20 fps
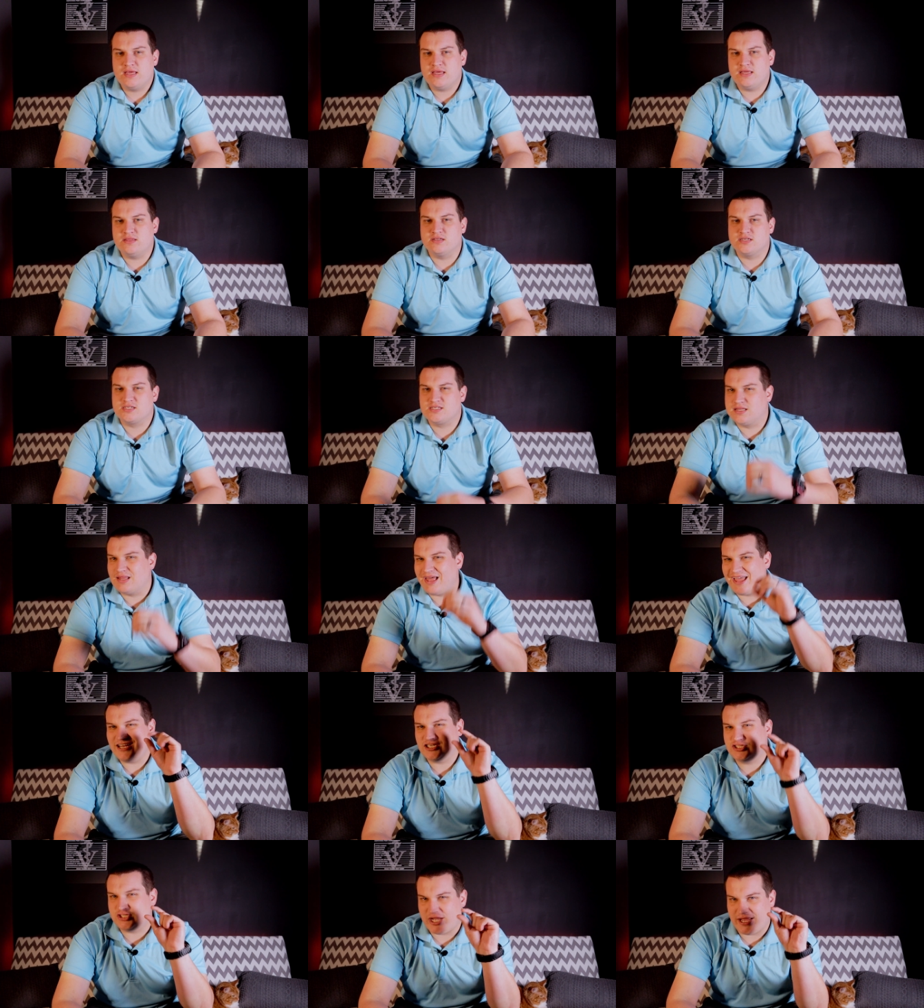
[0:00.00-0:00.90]
In the
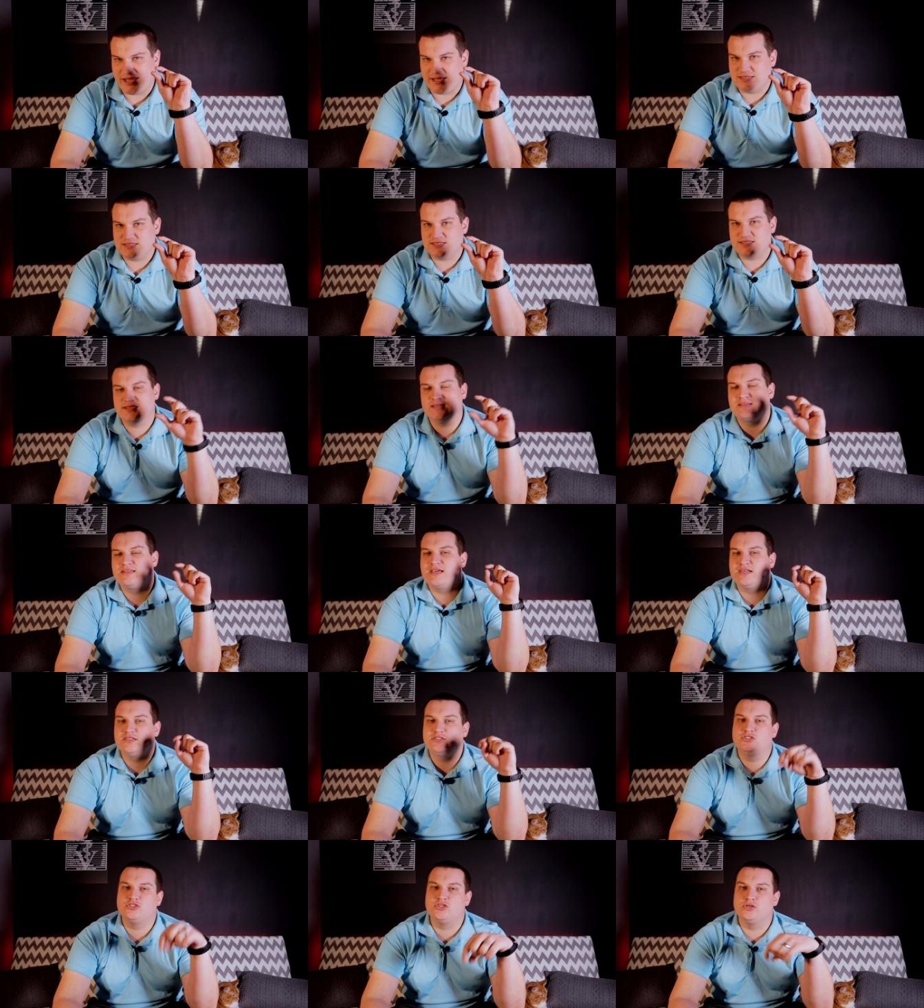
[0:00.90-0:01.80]
slight chance that
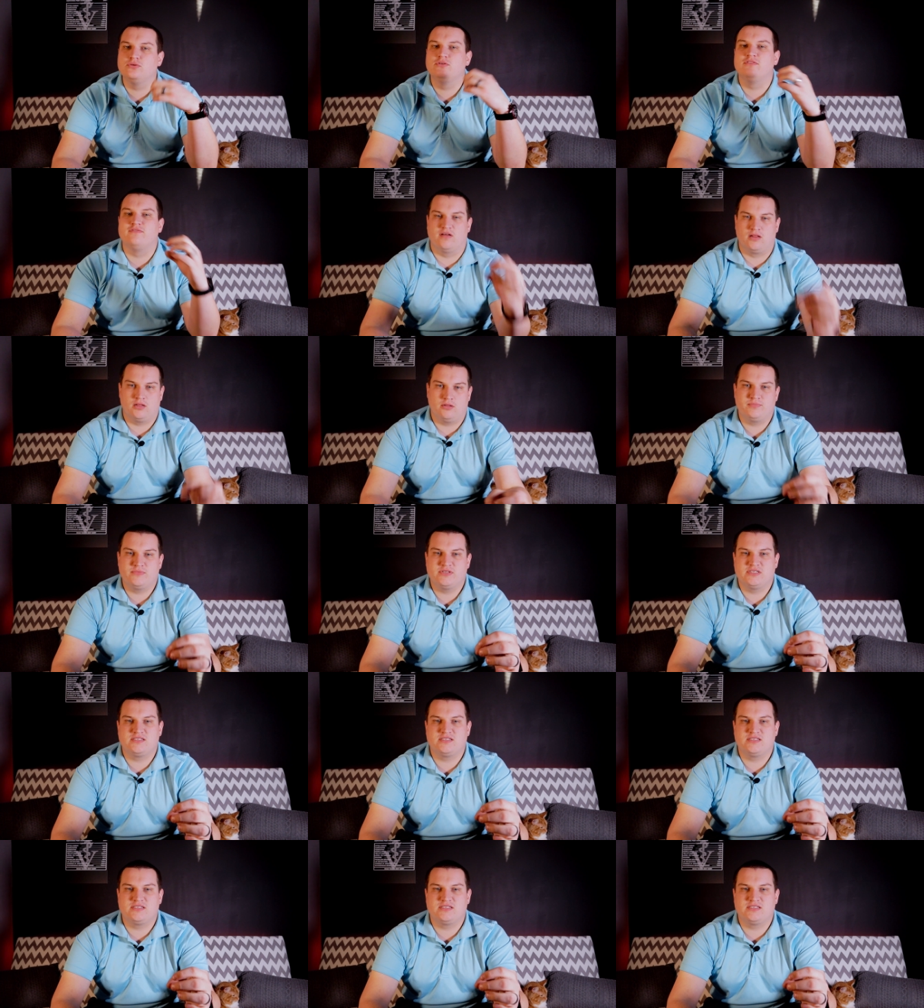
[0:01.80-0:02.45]
they do develop